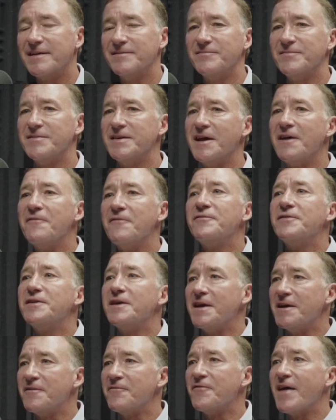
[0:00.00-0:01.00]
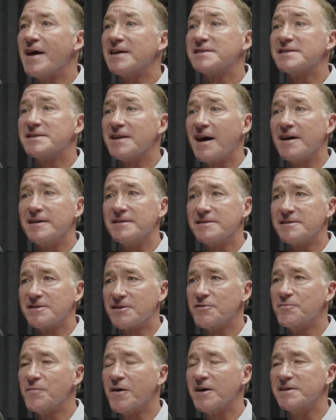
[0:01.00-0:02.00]
If that's not
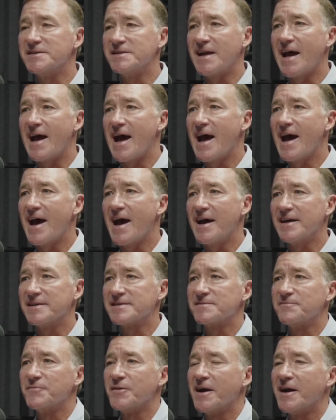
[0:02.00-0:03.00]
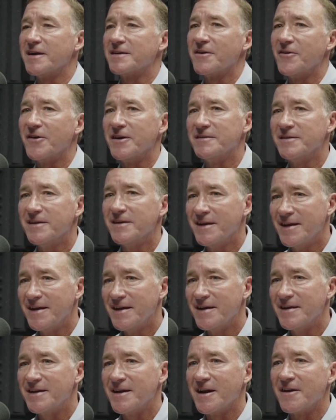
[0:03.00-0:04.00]
too much to ask, but I thought,
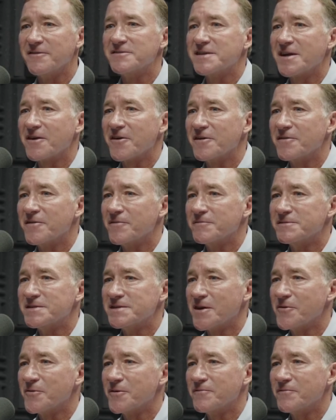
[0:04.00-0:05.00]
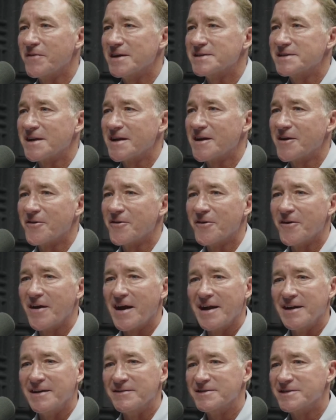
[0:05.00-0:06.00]
Tara was so invested in her,
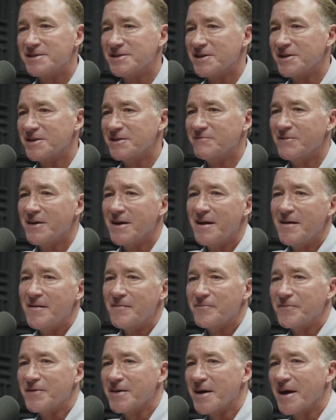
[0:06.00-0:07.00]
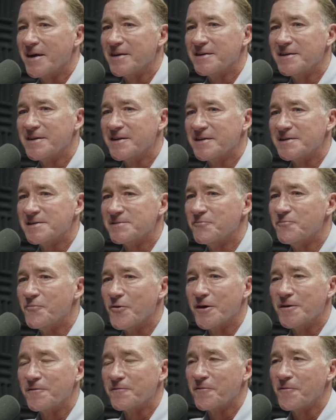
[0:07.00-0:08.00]
and she got into this
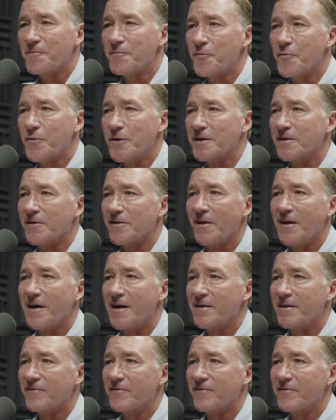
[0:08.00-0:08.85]
wonderful point in her life